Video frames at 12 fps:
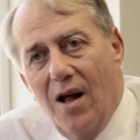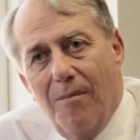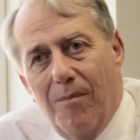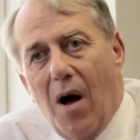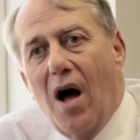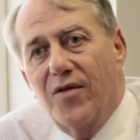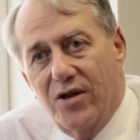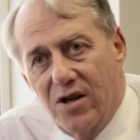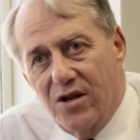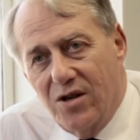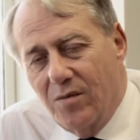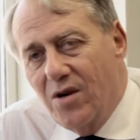But there are
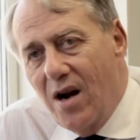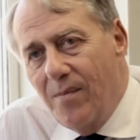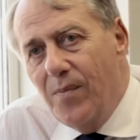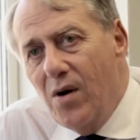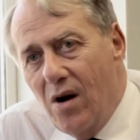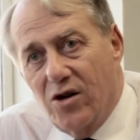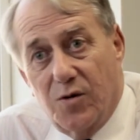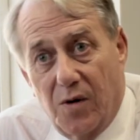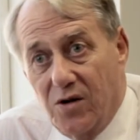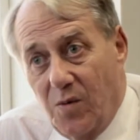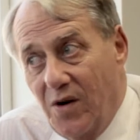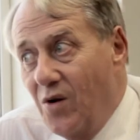some great perks,
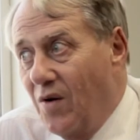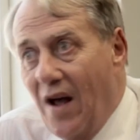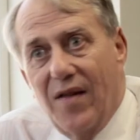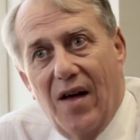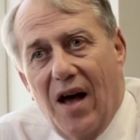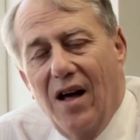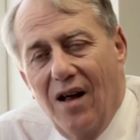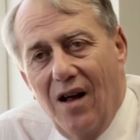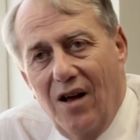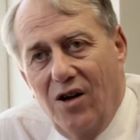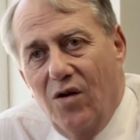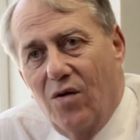because when you get there,
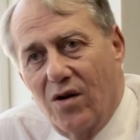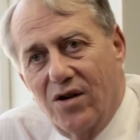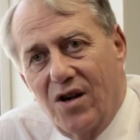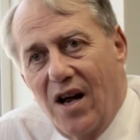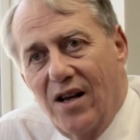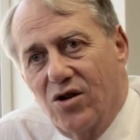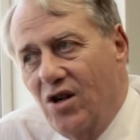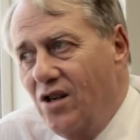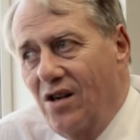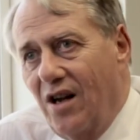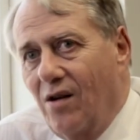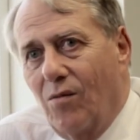you've got a day in
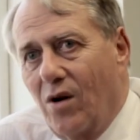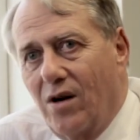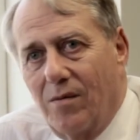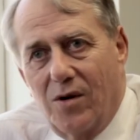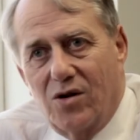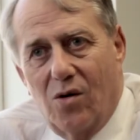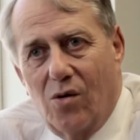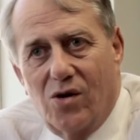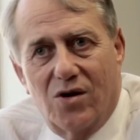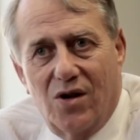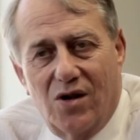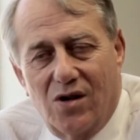Sydney, and one of the most
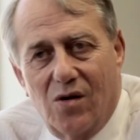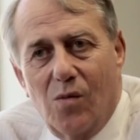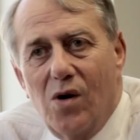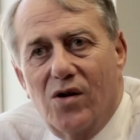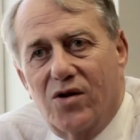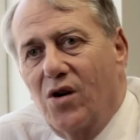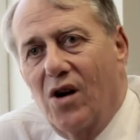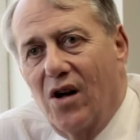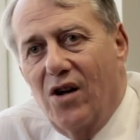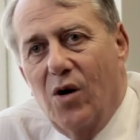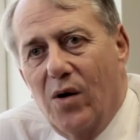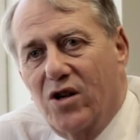gorgeous cities on the world. So
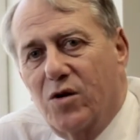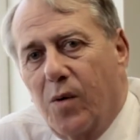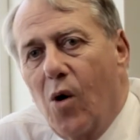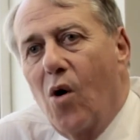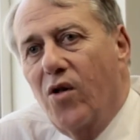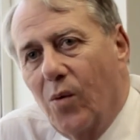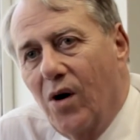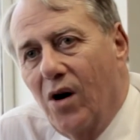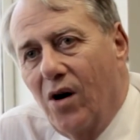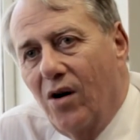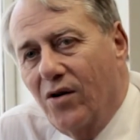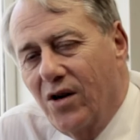you explore the
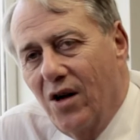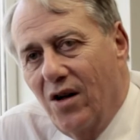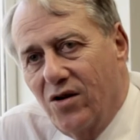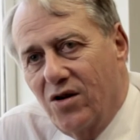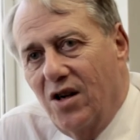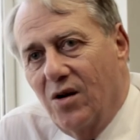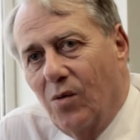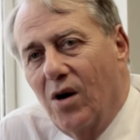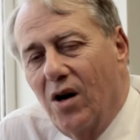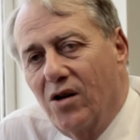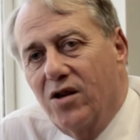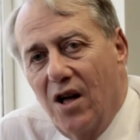world, see the
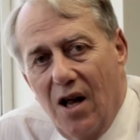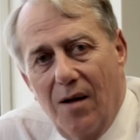world.